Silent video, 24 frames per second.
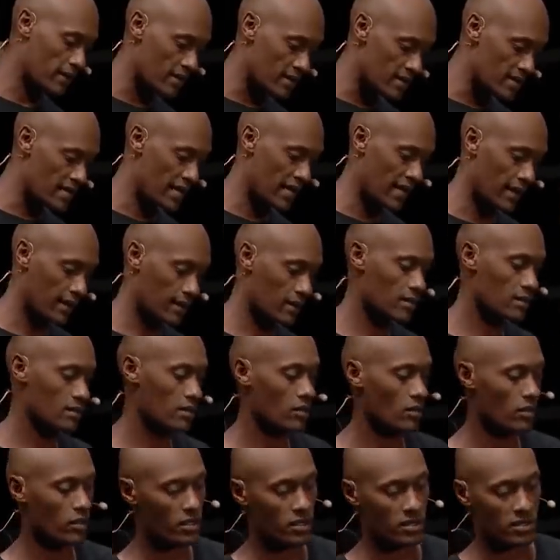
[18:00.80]
intact
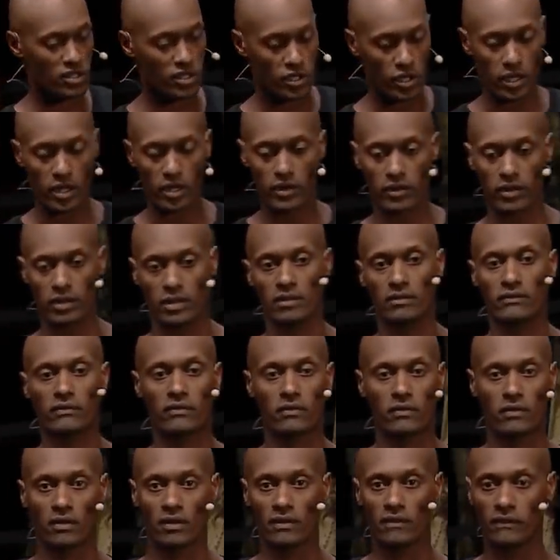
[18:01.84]
on a cherry
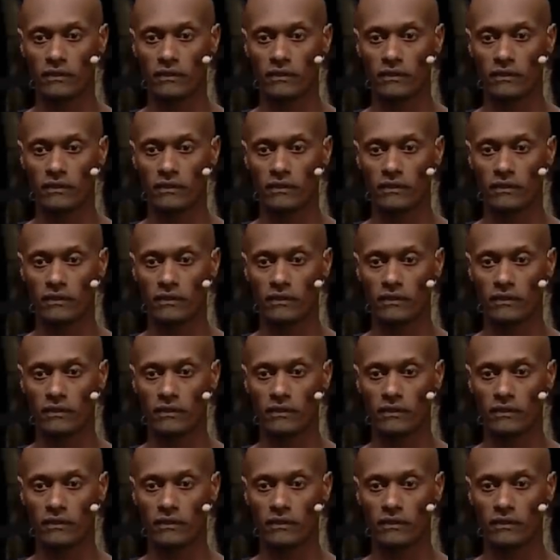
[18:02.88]
for a,